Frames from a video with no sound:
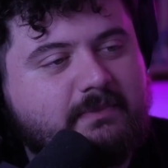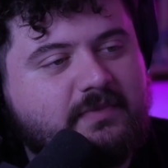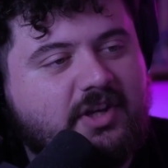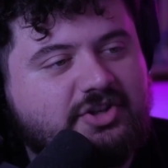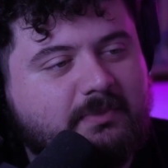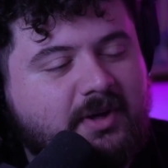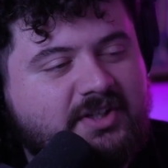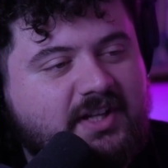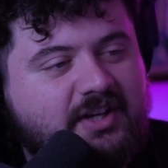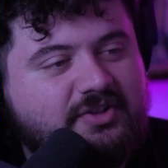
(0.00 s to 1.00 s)
Does your
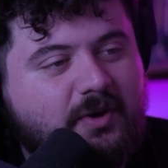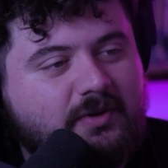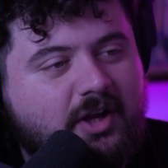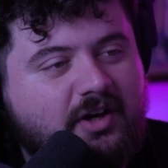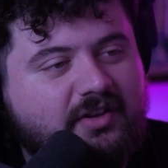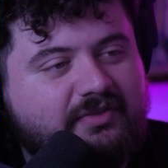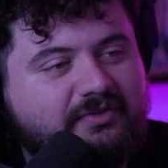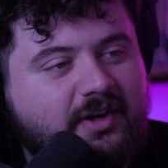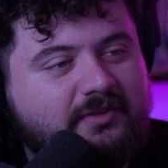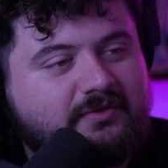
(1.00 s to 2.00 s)
mustache grow long in the
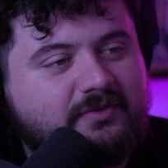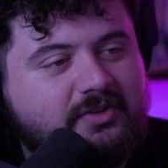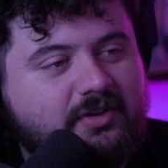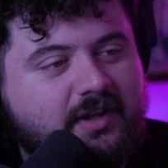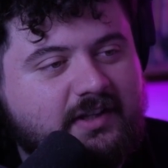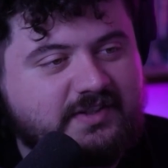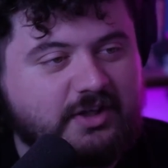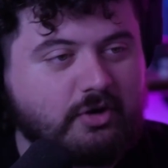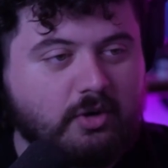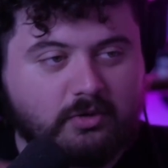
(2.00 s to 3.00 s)
front too? Like, does it
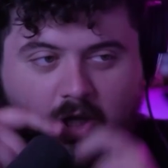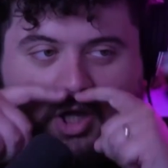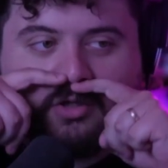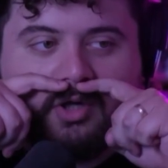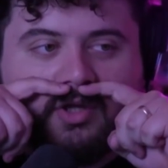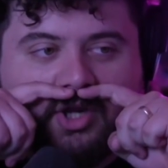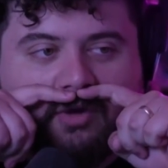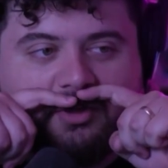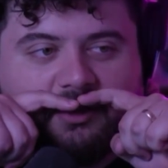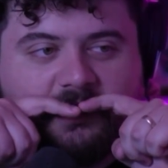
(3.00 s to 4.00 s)
grow long like
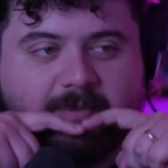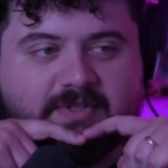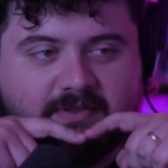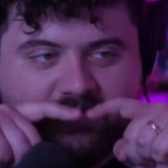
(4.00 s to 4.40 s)
over your lips and